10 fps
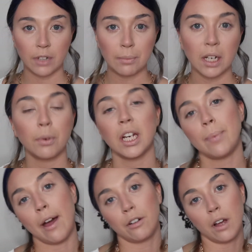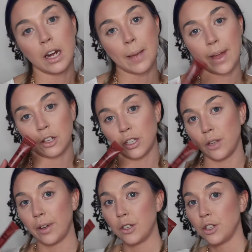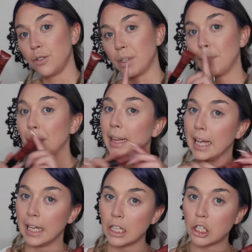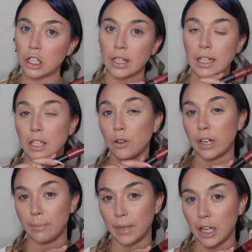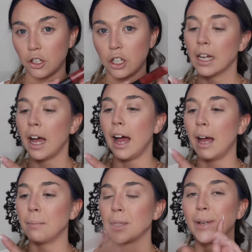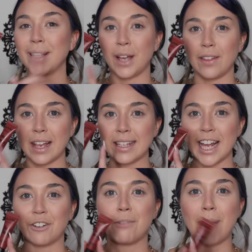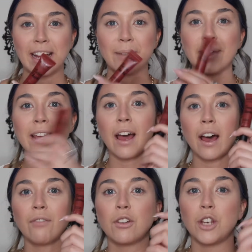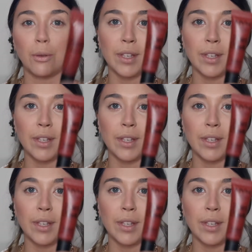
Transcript: going to put any powder on, I'm actually going to do some blush. This is a cream blush. So I saw this and it reminded me of nude